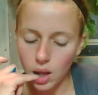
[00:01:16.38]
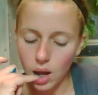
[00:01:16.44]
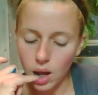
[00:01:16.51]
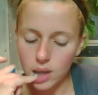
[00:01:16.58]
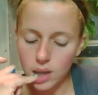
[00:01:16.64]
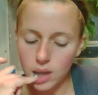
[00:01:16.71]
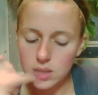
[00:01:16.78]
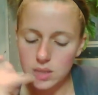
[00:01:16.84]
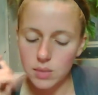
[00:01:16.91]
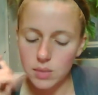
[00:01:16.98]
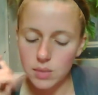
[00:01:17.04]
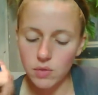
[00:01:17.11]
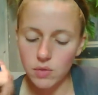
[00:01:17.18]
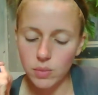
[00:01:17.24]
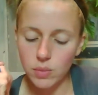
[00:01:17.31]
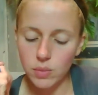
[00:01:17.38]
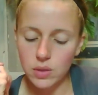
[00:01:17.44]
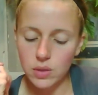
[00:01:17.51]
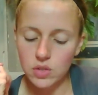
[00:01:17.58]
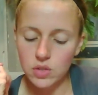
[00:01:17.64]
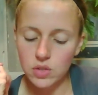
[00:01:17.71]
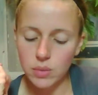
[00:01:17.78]
I. A statement informing
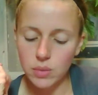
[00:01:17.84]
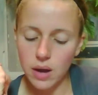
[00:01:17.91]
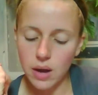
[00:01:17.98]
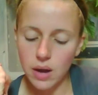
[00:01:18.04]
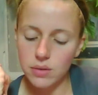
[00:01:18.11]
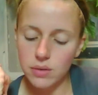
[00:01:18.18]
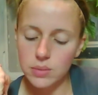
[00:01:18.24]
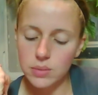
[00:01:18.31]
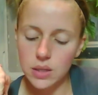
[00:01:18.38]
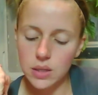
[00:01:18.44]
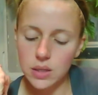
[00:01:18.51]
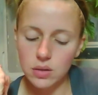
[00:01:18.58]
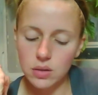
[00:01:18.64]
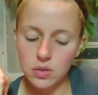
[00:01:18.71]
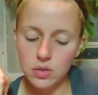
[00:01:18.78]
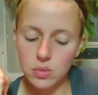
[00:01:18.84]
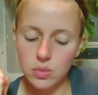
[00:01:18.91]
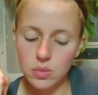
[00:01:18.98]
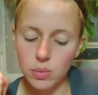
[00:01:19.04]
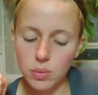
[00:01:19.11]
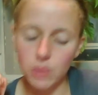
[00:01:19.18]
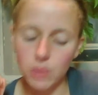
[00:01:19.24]
the consumer how to obtain a
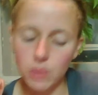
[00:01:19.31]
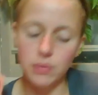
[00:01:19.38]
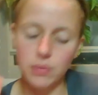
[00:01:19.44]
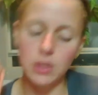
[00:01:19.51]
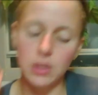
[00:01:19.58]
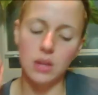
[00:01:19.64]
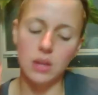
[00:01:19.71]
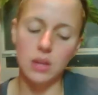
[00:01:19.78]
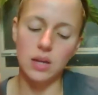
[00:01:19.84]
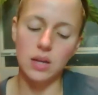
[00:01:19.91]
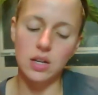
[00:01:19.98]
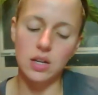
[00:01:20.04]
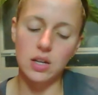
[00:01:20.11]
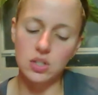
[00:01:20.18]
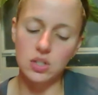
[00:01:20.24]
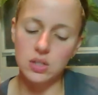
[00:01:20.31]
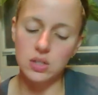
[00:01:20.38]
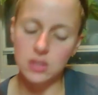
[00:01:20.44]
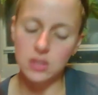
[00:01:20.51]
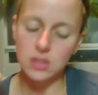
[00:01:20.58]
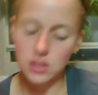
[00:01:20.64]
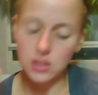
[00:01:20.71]
consumer report from the
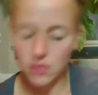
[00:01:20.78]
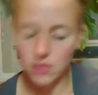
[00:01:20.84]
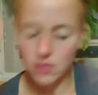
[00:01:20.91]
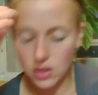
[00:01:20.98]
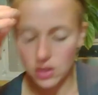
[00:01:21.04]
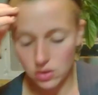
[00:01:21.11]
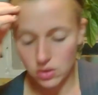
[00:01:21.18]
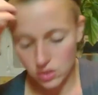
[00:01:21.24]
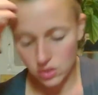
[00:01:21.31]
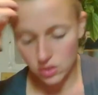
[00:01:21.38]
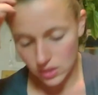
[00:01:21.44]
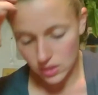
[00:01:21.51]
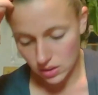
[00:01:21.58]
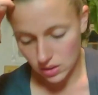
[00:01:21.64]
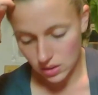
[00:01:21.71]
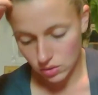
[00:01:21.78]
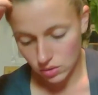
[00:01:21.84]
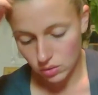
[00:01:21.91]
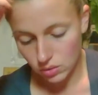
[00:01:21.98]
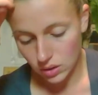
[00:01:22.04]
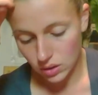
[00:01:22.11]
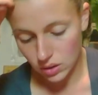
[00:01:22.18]
agencies identified in the notice and
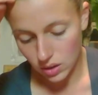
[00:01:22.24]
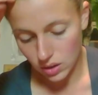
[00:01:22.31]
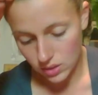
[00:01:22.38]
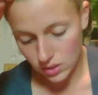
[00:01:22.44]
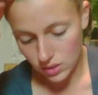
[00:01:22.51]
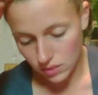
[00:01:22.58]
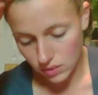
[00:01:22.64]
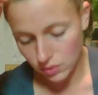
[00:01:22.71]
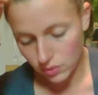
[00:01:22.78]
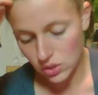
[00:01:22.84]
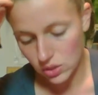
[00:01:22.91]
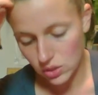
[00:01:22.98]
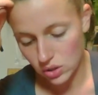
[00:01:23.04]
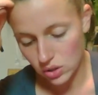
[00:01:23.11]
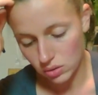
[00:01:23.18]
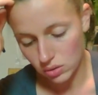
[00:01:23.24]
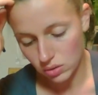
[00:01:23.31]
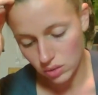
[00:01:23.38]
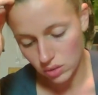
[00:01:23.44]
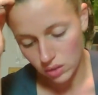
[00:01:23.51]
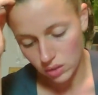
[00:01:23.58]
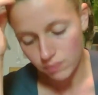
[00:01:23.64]
including contact information,
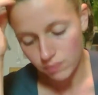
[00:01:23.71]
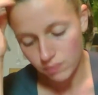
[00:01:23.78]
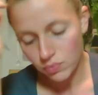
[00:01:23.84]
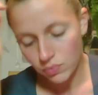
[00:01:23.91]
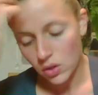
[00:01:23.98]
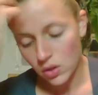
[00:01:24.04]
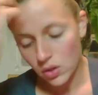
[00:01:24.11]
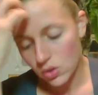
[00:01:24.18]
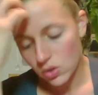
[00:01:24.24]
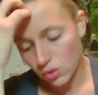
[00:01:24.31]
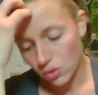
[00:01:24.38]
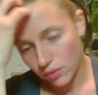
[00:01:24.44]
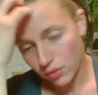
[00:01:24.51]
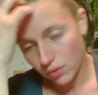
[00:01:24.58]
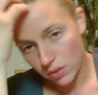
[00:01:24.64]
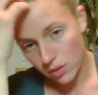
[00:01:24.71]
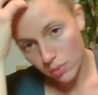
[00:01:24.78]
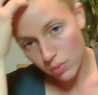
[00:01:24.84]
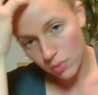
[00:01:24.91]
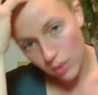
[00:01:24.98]
including the toll-free number